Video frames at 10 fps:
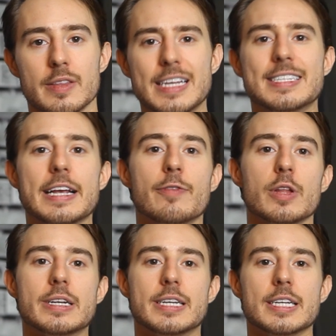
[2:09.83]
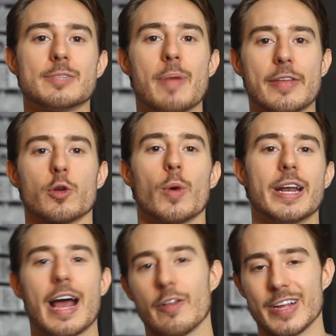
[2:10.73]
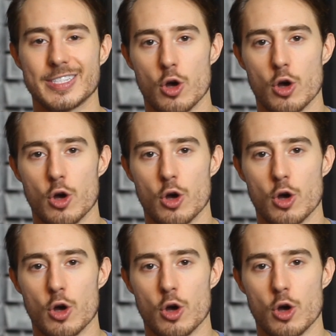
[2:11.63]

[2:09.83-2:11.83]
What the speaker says: These evil ETs make their way to Elliot's